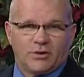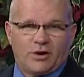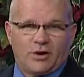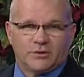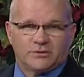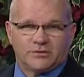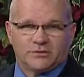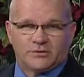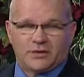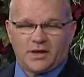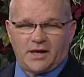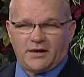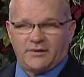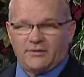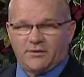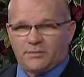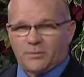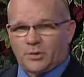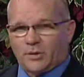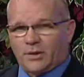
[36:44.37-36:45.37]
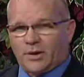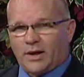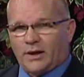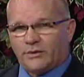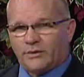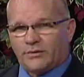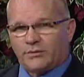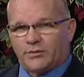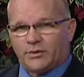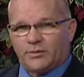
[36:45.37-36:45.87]
also gave them
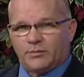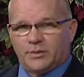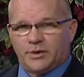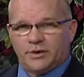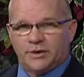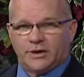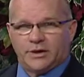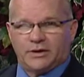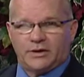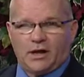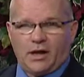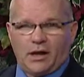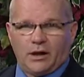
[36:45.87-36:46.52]
around $3 million